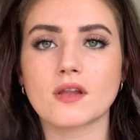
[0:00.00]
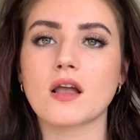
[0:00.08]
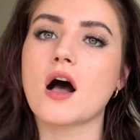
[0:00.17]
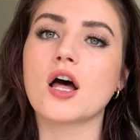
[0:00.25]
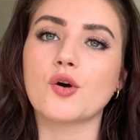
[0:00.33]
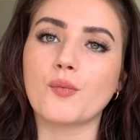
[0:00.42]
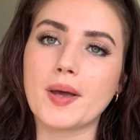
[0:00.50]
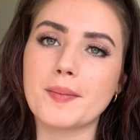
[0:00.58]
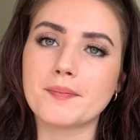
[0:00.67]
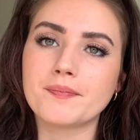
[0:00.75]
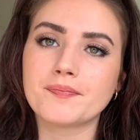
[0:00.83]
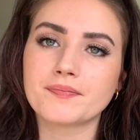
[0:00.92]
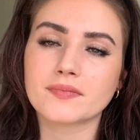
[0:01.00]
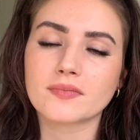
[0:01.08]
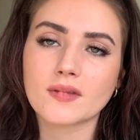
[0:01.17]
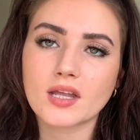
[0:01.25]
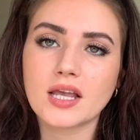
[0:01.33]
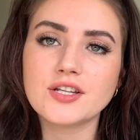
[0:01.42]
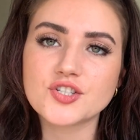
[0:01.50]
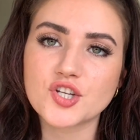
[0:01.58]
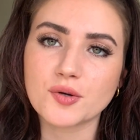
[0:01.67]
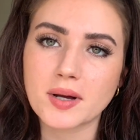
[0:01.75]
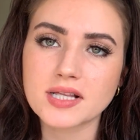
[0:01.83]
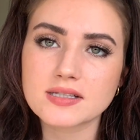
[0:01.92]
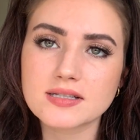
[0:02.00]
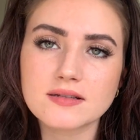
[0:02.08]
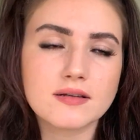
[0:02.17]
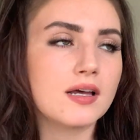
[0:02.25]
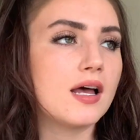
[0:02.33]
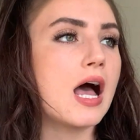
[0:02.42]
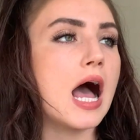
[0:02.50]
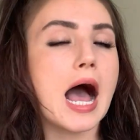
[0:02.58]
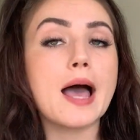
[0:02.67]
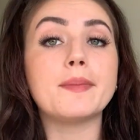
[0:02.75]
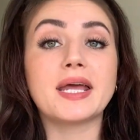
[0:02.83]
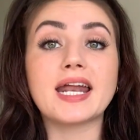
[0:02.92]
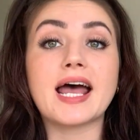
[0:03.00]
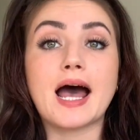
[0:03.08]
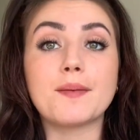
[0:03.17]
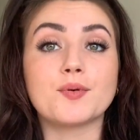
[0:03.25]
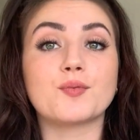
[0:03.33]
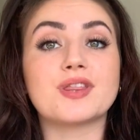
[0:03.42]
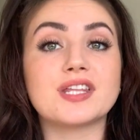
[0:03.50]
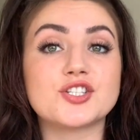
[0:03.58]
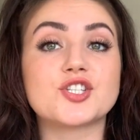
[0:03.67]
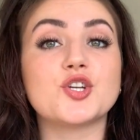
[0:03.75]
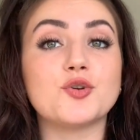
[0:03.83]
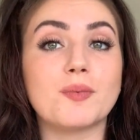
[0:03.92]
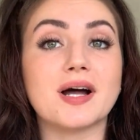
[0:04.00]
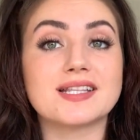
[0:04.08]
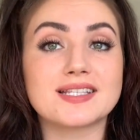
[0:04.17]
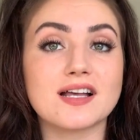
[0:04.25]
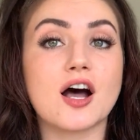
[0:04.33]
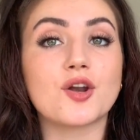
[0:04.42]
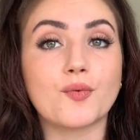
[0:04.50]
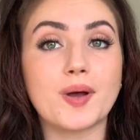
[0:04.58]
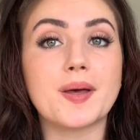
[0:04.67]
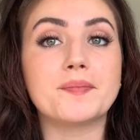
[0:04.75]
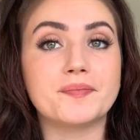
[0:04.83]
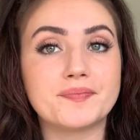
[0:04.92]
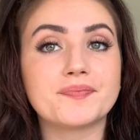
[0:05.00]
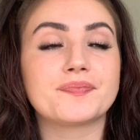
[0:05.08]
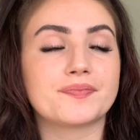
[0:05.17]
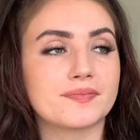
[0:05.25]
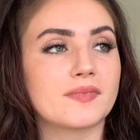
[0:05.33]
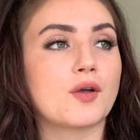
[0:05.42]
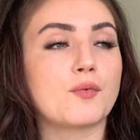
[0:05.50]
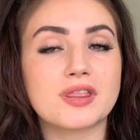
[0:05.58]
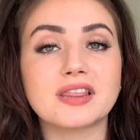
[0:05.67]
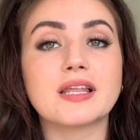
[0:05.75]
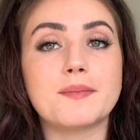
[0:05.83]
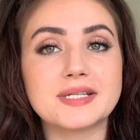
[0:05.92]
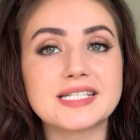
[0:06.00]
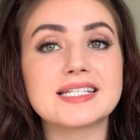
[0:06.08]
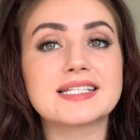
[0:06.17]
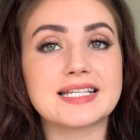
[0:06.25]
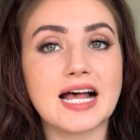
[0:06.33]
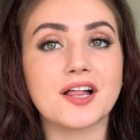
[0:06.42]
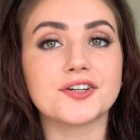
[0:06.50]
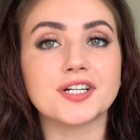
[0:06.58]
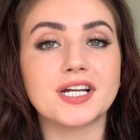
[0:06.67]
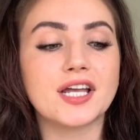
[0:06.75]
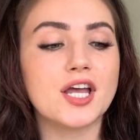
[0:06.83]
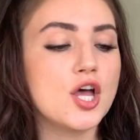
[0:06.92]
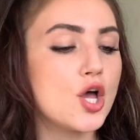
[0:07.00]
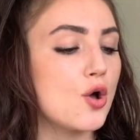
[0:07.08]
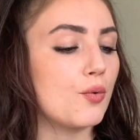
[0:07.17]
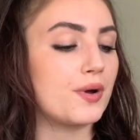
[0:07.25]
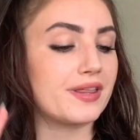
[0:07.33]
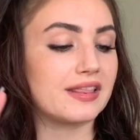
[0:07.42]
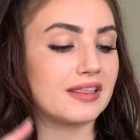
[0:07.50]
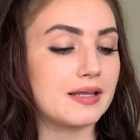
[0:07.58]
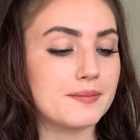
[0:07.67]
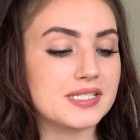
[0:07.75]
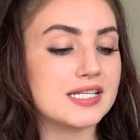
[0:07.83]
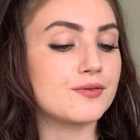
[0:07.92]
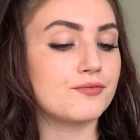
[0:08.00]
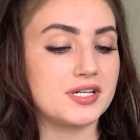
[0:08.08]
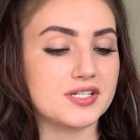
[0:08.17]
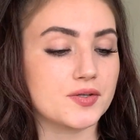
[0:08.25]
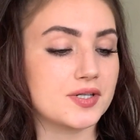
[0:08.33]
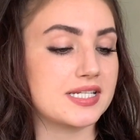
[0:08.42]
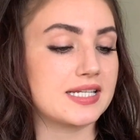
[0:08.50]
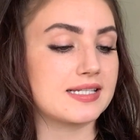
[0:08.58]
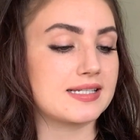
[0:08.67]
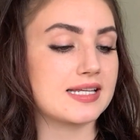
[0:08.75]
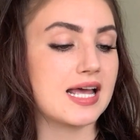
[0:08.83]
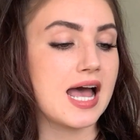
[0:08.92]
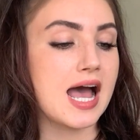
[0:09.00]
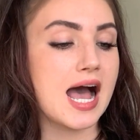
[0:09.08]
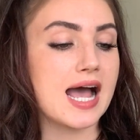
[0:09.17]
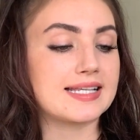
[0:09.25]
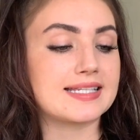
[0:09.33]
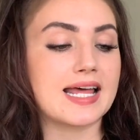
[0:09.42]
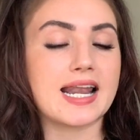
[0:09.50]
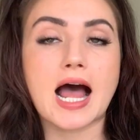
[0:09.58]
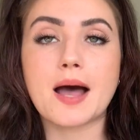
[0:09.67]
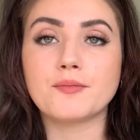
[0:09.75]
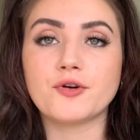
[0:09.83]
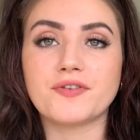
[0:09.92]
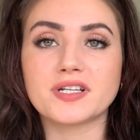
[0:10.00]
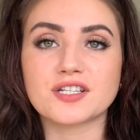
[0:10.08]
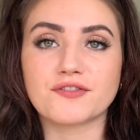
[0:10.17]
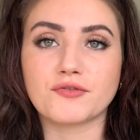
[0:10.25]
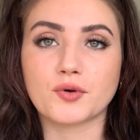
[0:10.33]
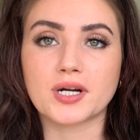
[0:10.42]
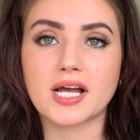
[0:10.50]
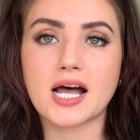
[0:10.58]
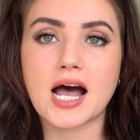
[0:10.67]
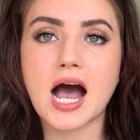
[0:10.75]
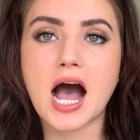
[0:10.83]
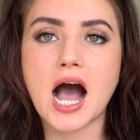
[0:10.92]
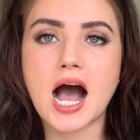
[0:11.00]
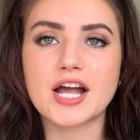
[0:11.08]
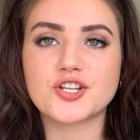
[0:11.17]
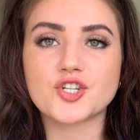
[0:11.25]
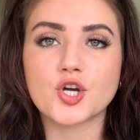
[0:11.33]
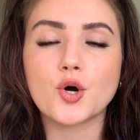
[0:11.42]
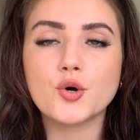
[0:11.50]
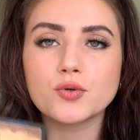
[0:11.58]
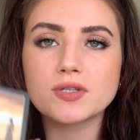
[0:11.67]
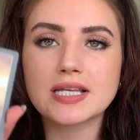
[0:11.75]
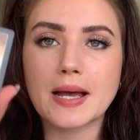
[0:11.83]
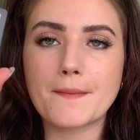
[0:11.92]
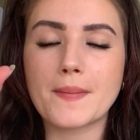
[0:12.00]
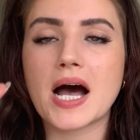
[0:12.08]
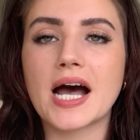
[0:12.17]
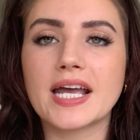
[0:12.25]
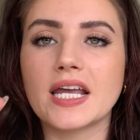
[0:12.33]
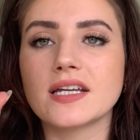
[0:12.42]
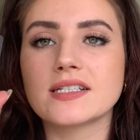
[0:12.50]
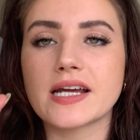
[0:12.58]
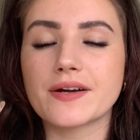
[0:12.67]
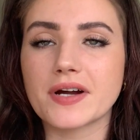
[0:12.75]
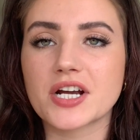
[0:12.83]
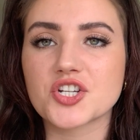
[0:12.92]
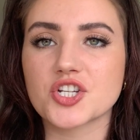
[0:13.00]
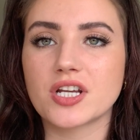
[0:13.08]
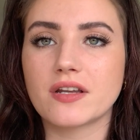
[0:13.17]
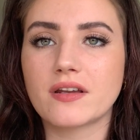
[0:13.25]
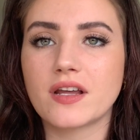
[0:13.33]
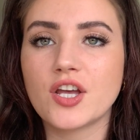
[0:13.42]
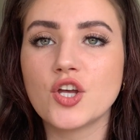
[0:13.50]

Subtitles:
on a whim in 2 months. I made it happen within 2 months on a whim with limited salary, with limited resources. I said, I'm moving to Florida. I chose my direction.